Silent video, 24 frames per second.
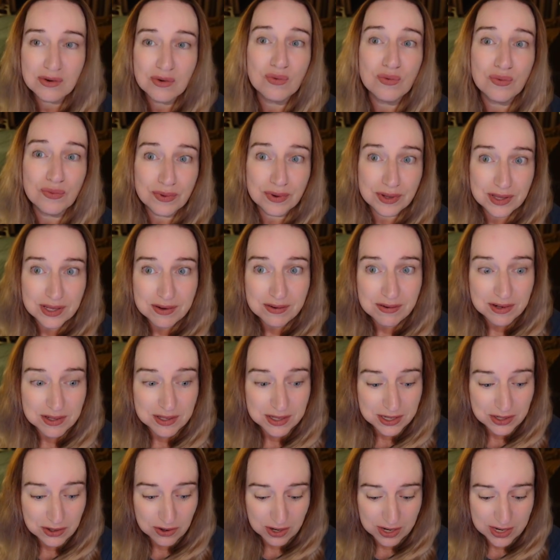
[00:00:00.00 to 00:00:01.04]
Really,
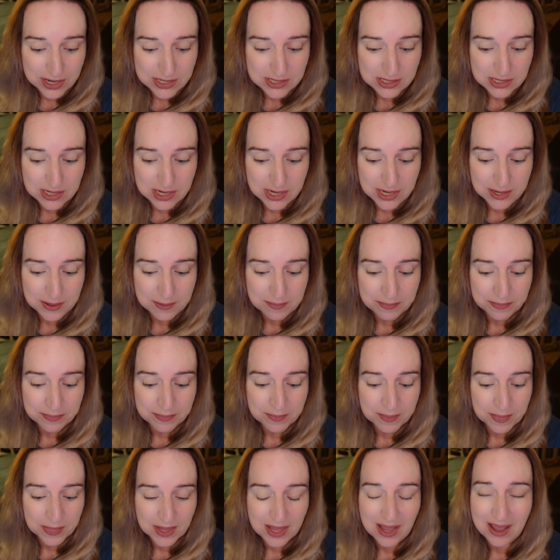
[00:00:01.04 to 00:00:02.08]
really crazy.
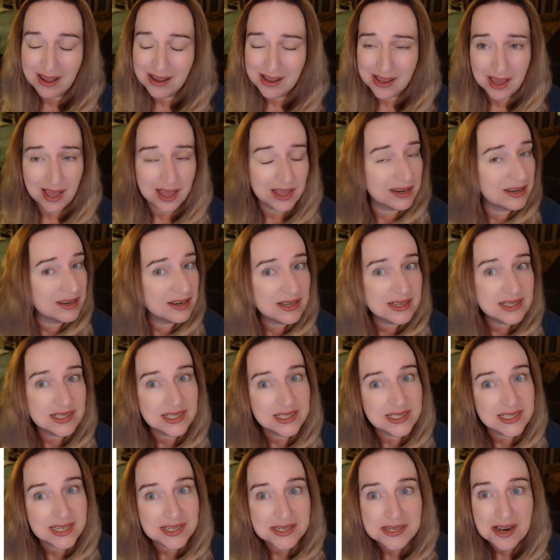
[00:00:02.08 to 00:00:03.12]
Again,
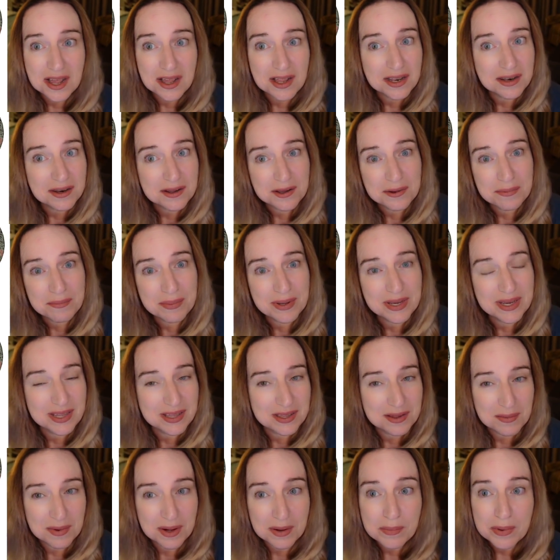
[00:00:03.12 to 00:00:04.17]
did not pick
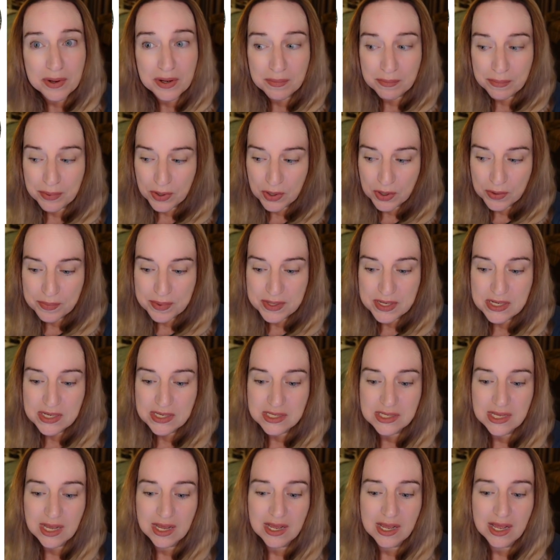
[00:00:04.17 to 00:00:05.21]
them up on
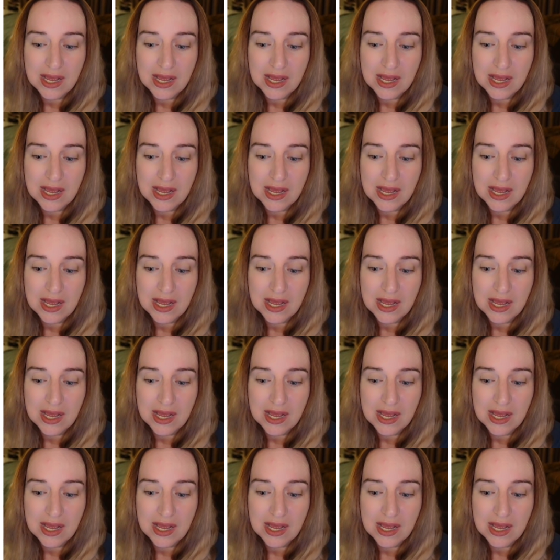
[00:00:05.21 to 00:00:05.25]
purpose.